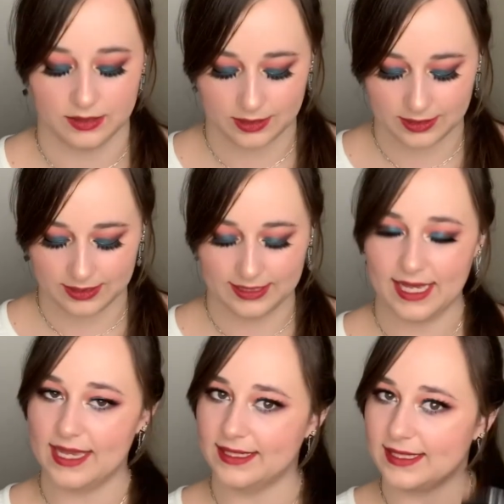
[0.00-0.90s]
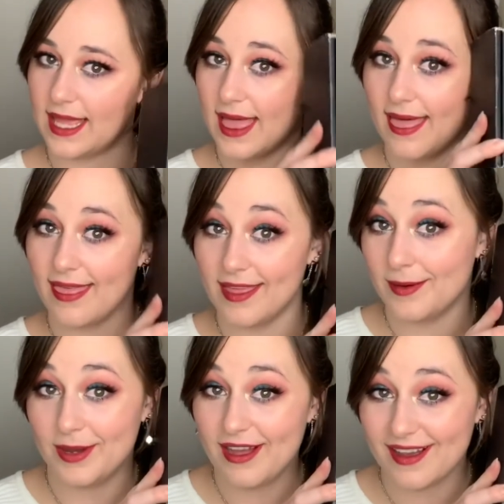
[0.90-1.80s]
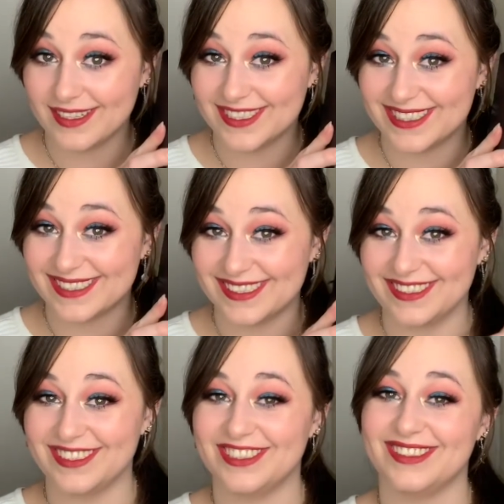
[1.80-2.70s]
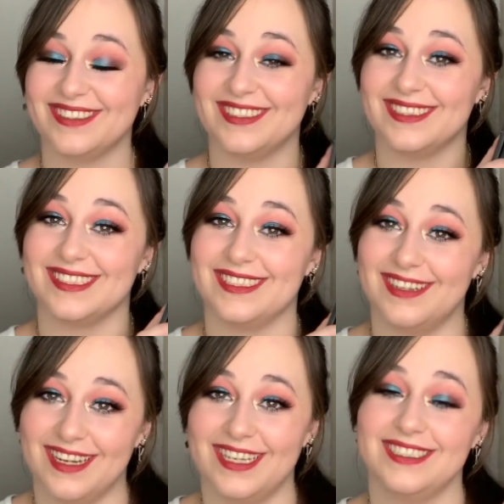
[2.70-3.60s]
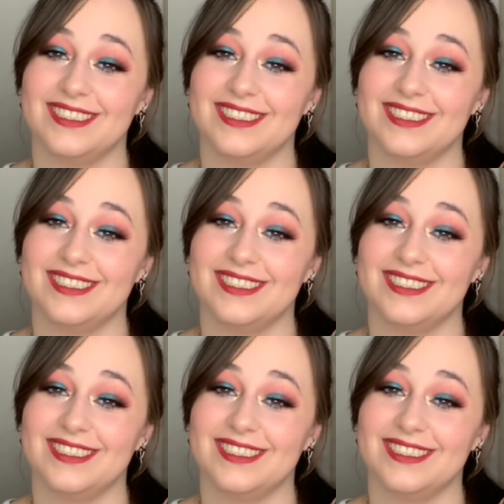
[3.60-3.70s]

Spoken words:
because the box does not